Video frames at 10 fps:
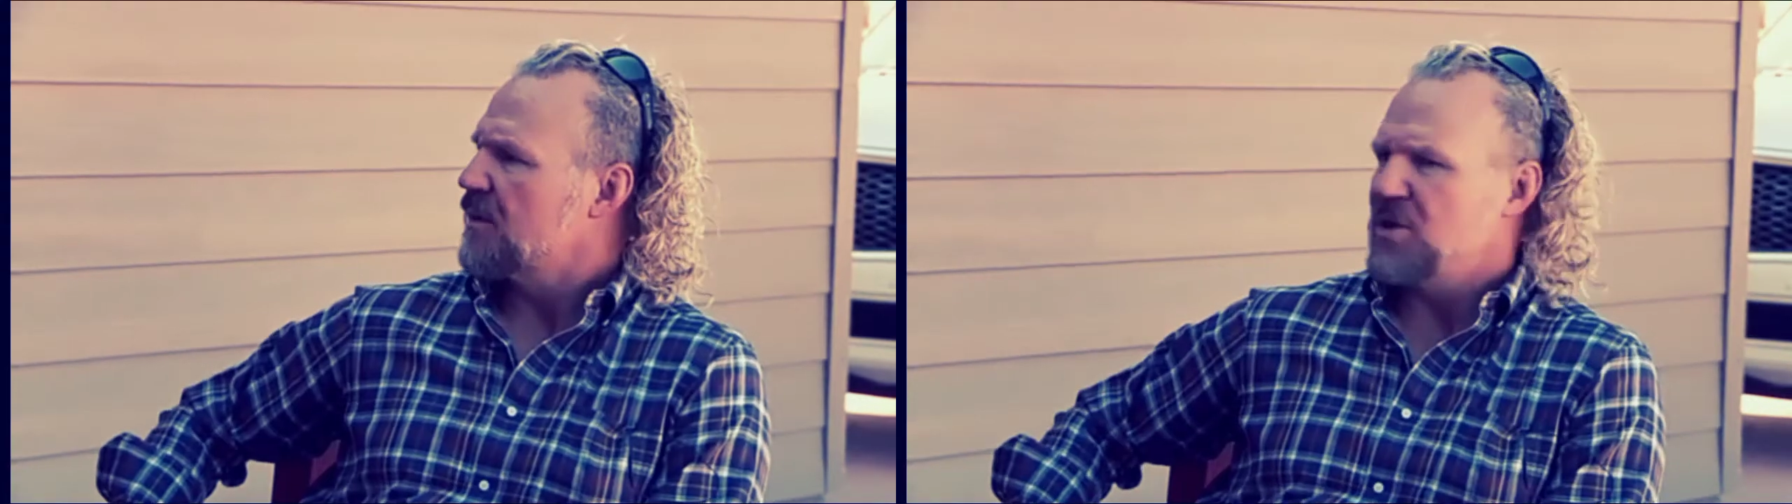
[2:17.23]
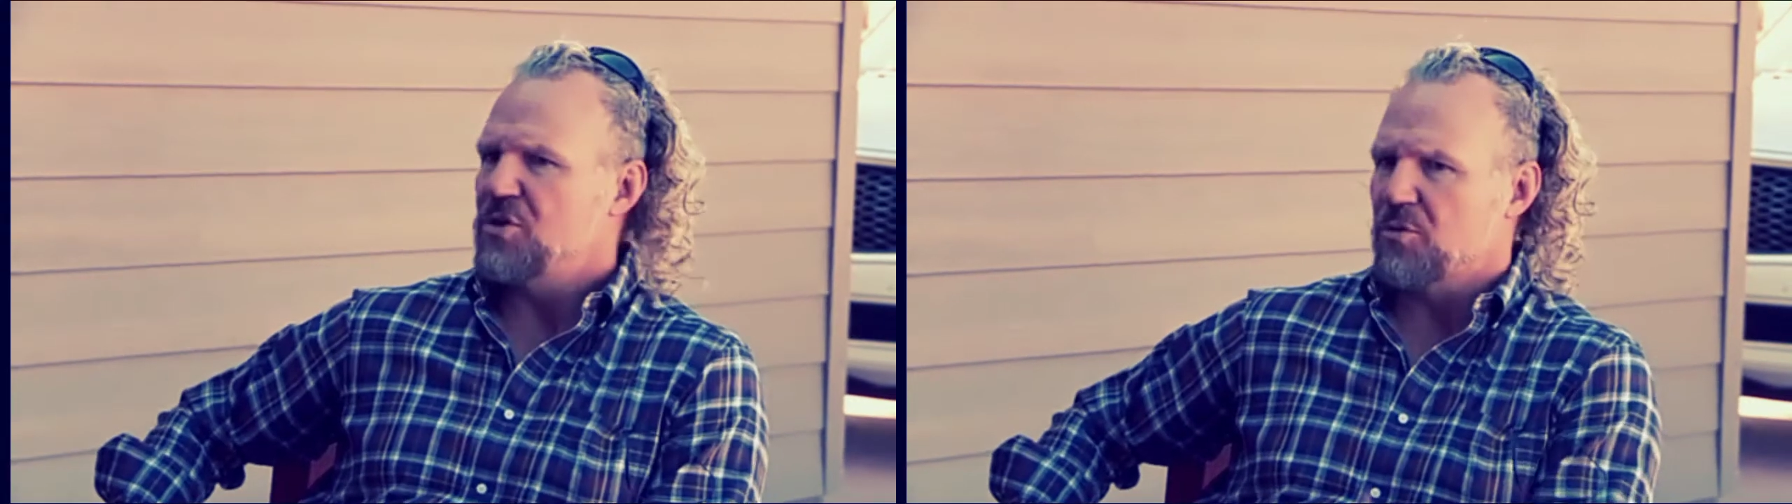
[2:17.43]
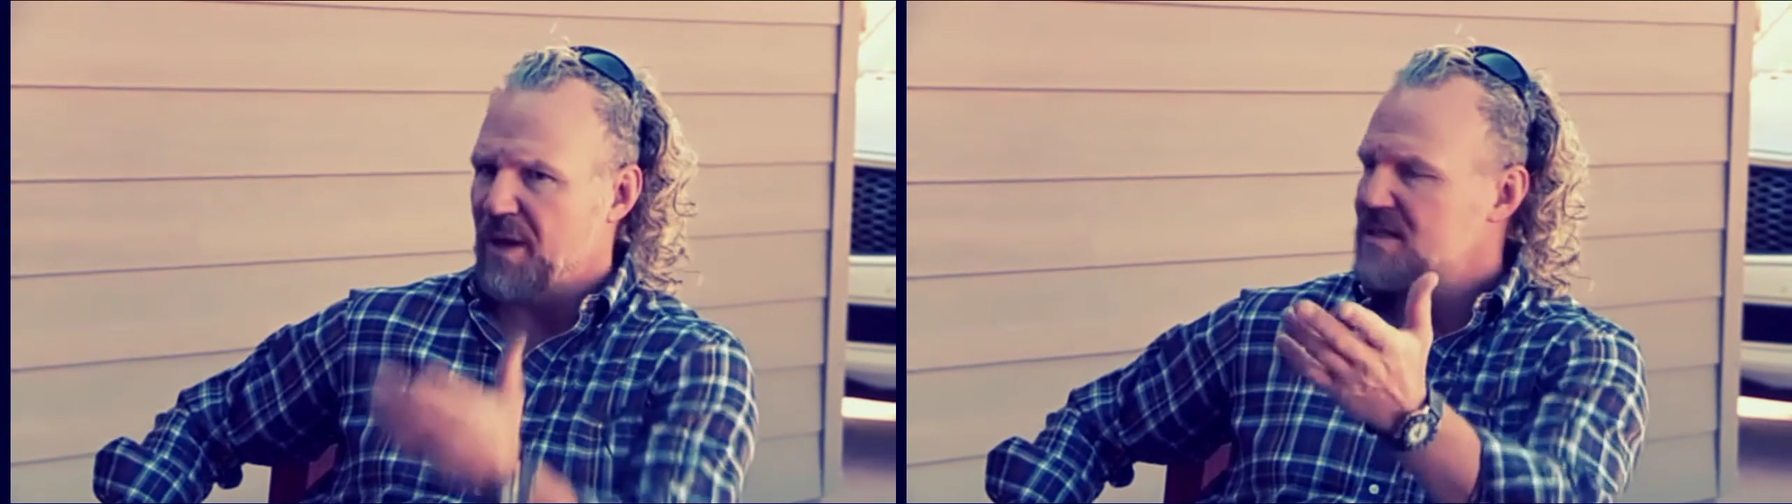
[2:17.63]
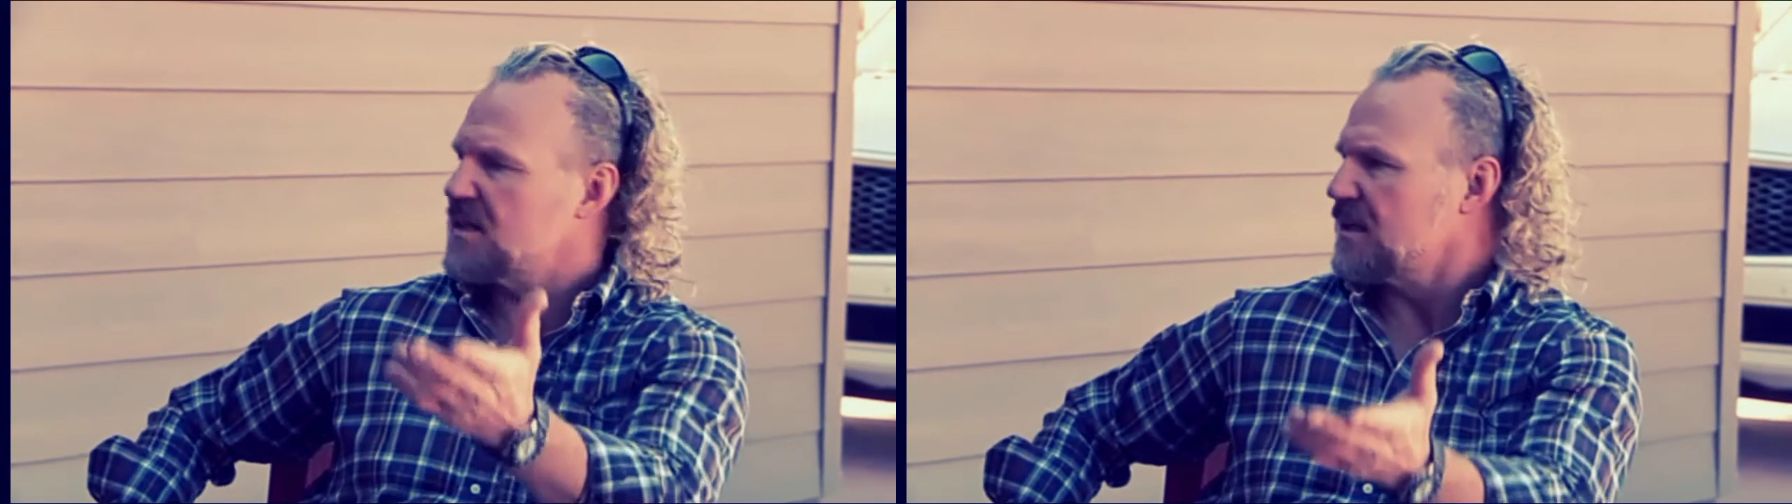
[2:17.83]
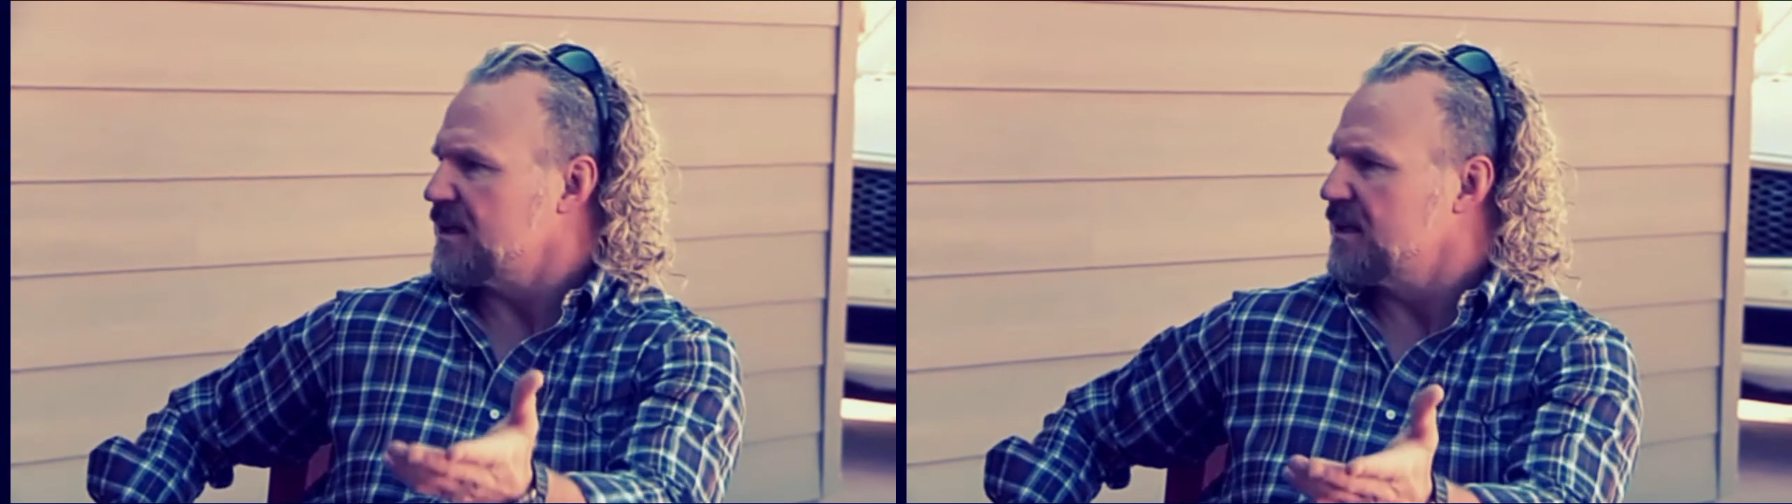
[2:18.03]
You're
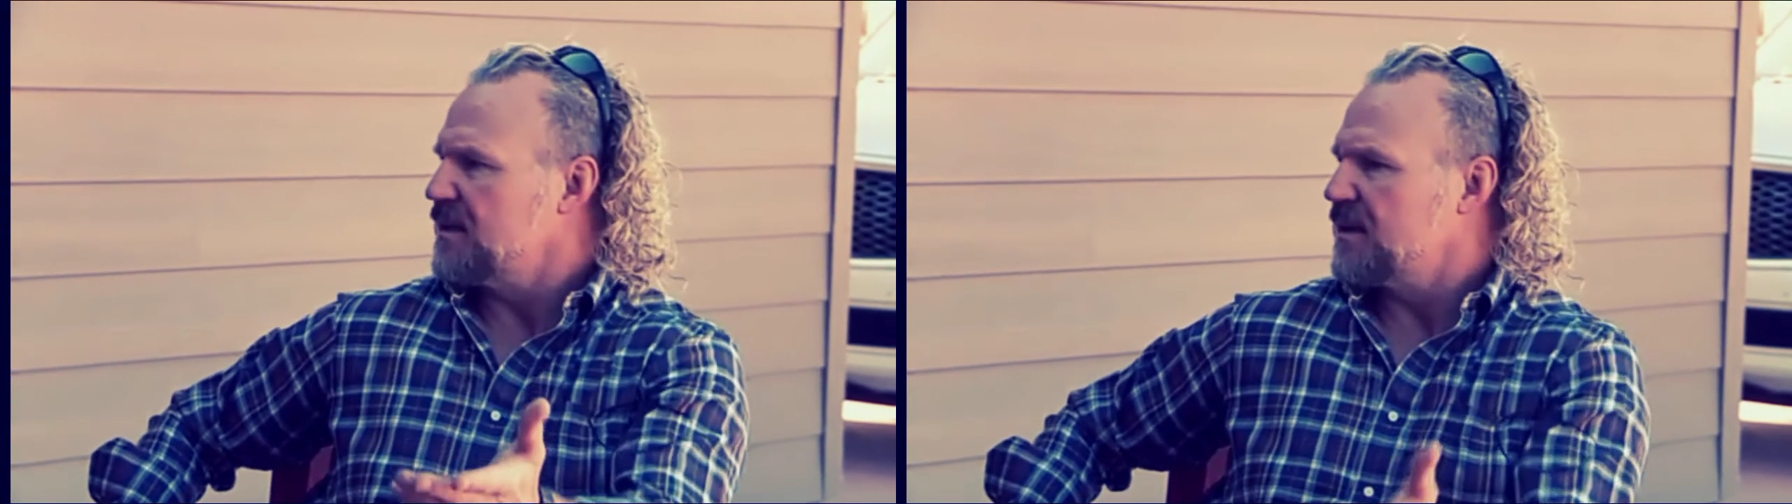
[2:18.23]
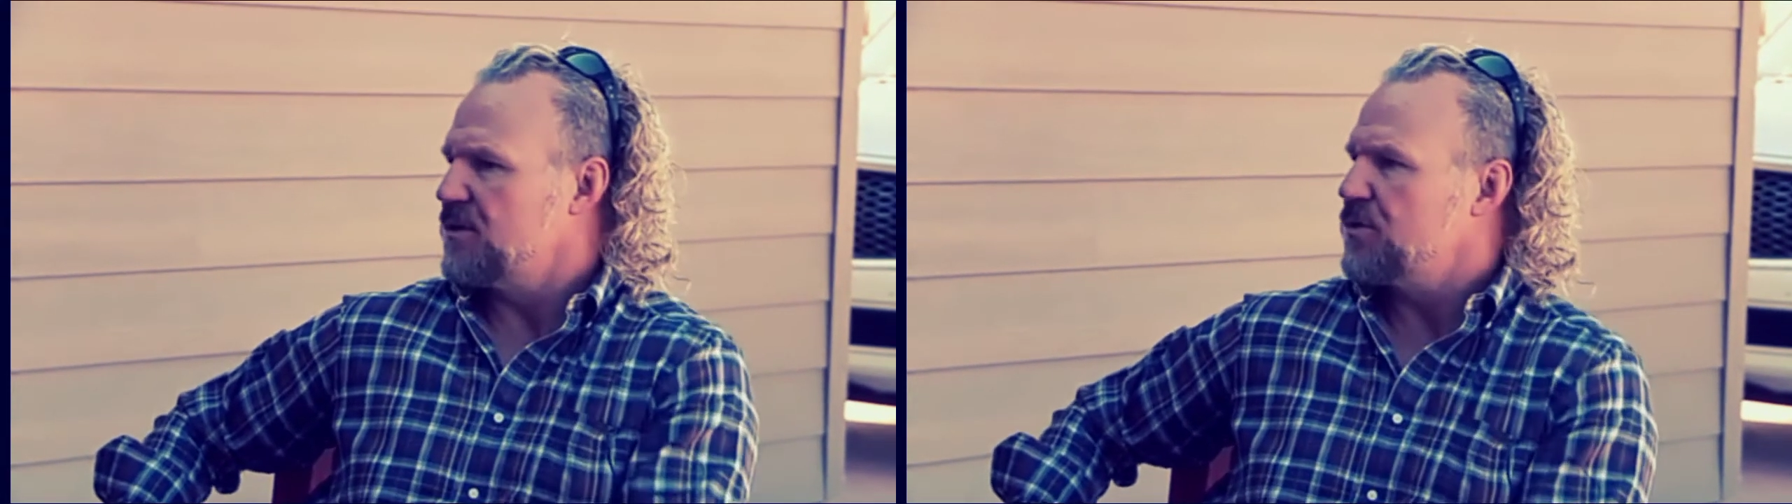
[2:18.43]
basically in New